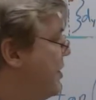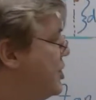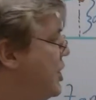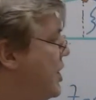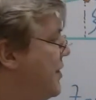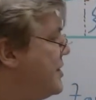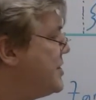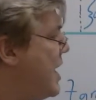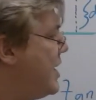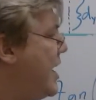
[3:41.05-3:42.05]
g on this
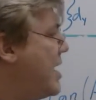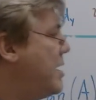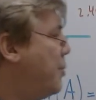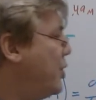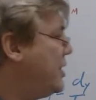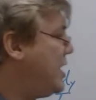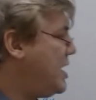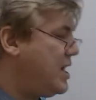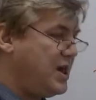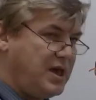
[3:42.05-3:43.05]
side. And I end up with
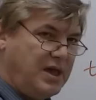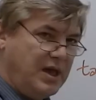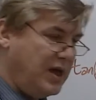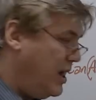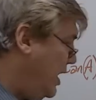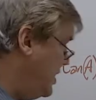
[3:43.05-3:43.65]
t is